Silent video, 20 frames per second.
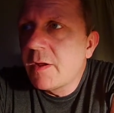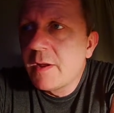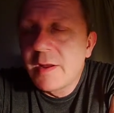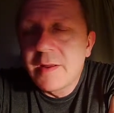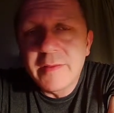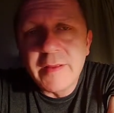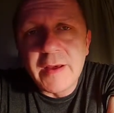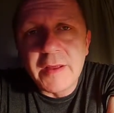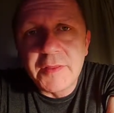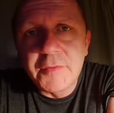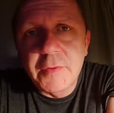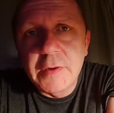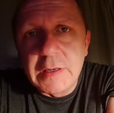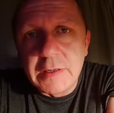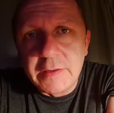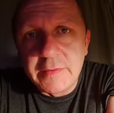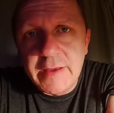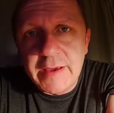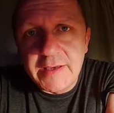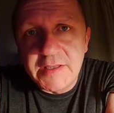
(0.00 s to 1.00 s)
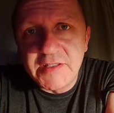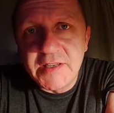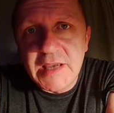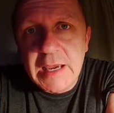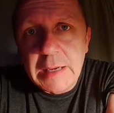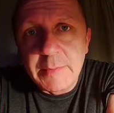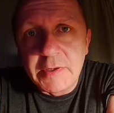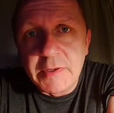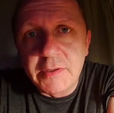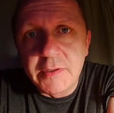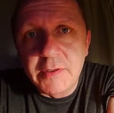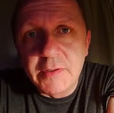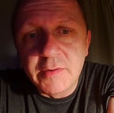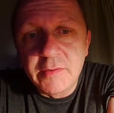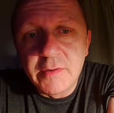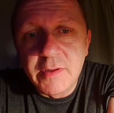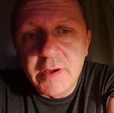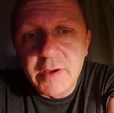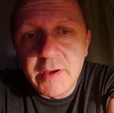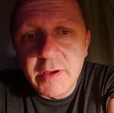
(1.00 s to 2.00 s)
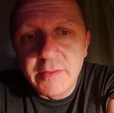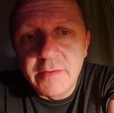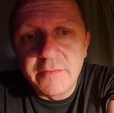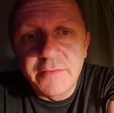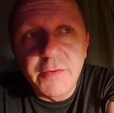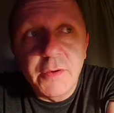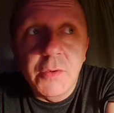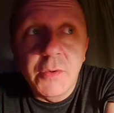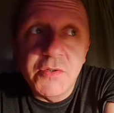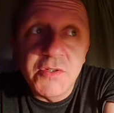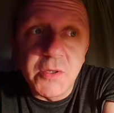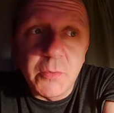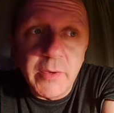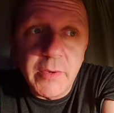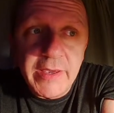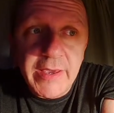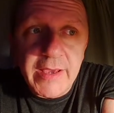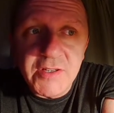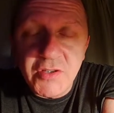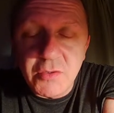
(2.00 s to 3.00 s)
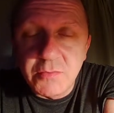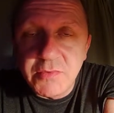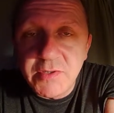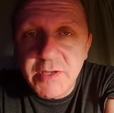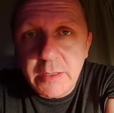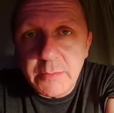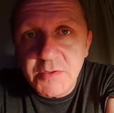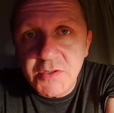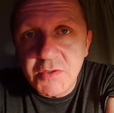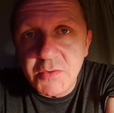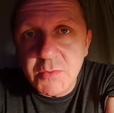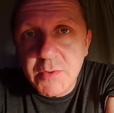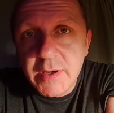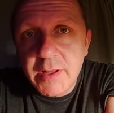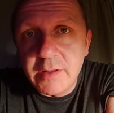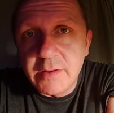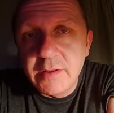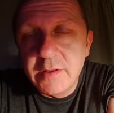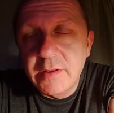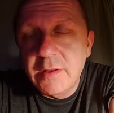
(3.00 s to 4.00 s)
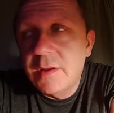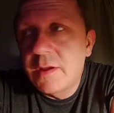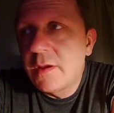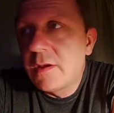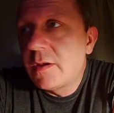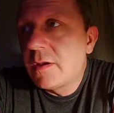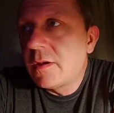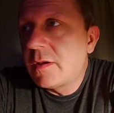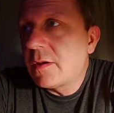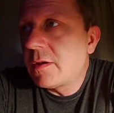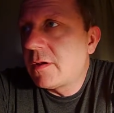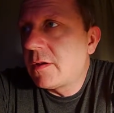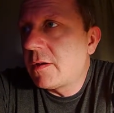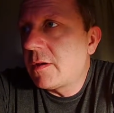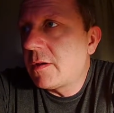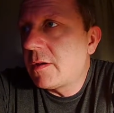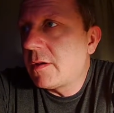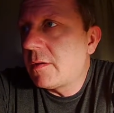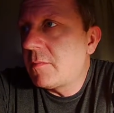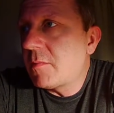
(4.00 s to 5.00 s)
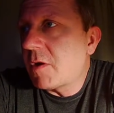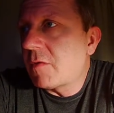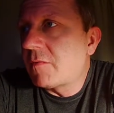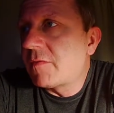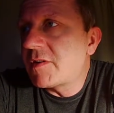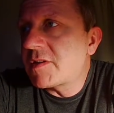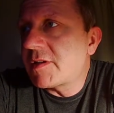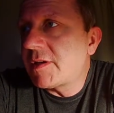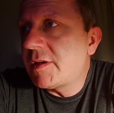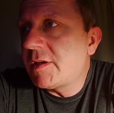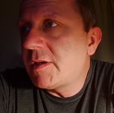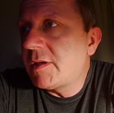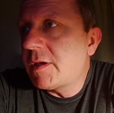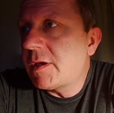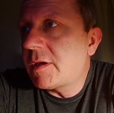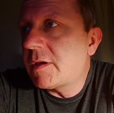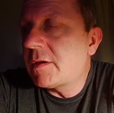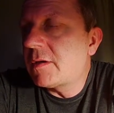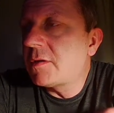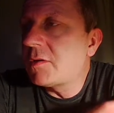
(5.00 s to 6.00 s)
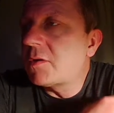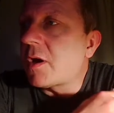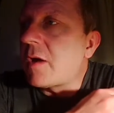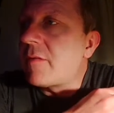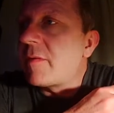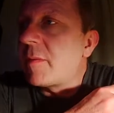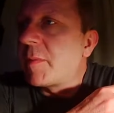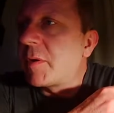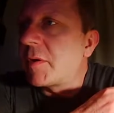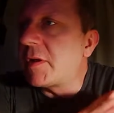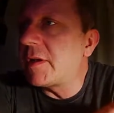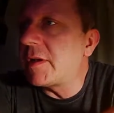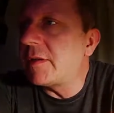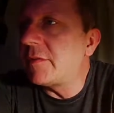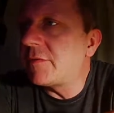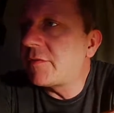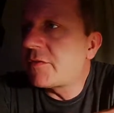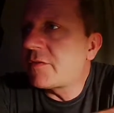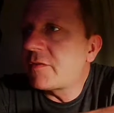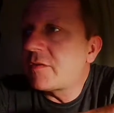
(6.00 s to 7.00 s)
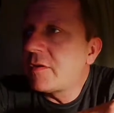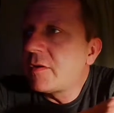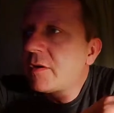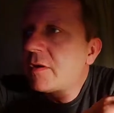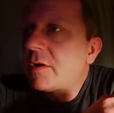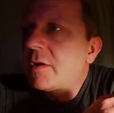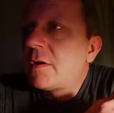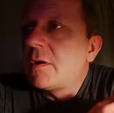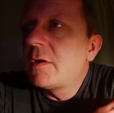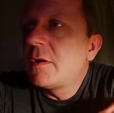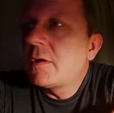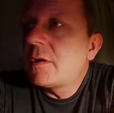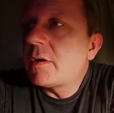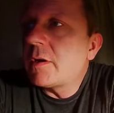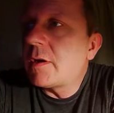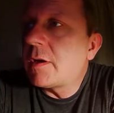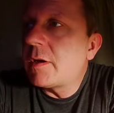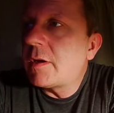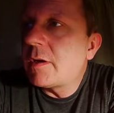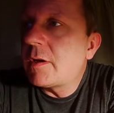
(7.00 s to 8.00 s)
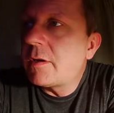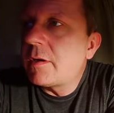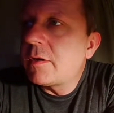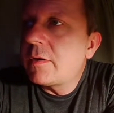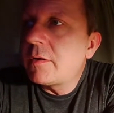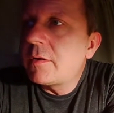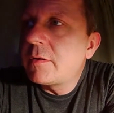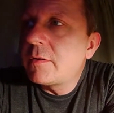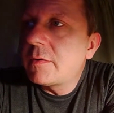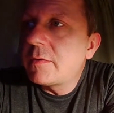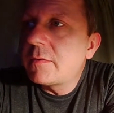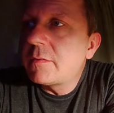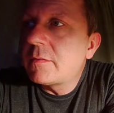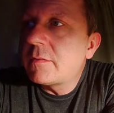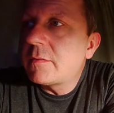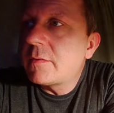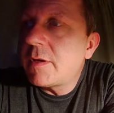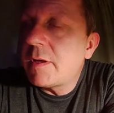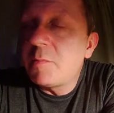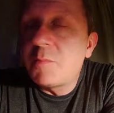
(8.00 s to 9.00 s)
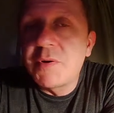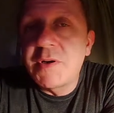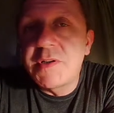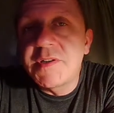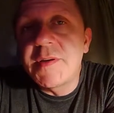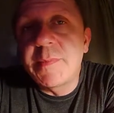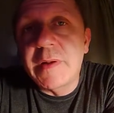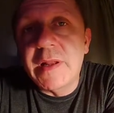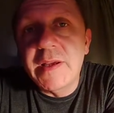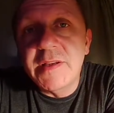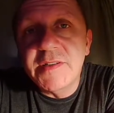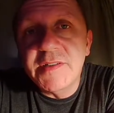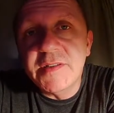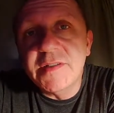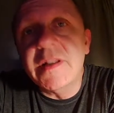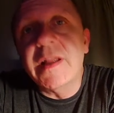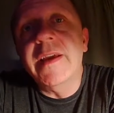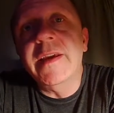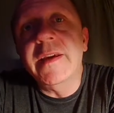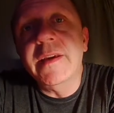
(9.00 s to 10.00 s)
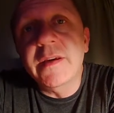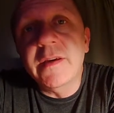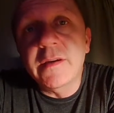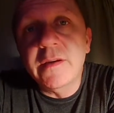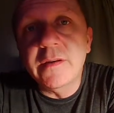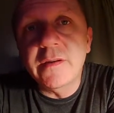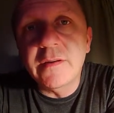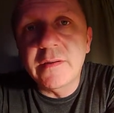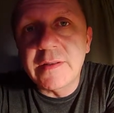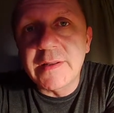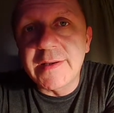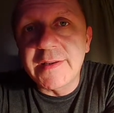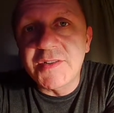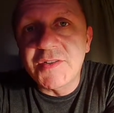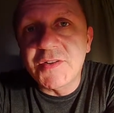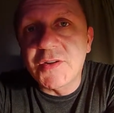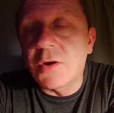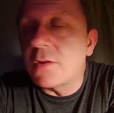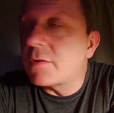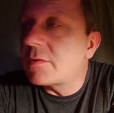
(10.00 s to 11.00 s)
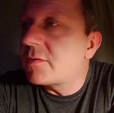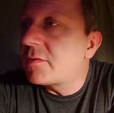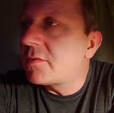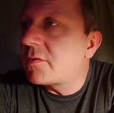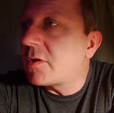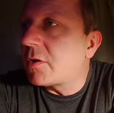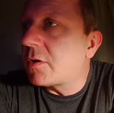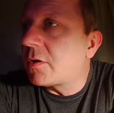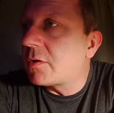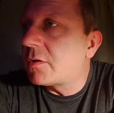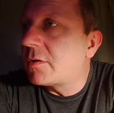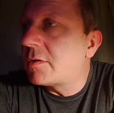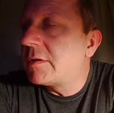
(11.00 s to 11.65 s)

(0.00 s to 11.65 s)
that thrill and that excitement and the views that we get sometimes as well. Obviously, not everybody lives in pretty places like Scotland or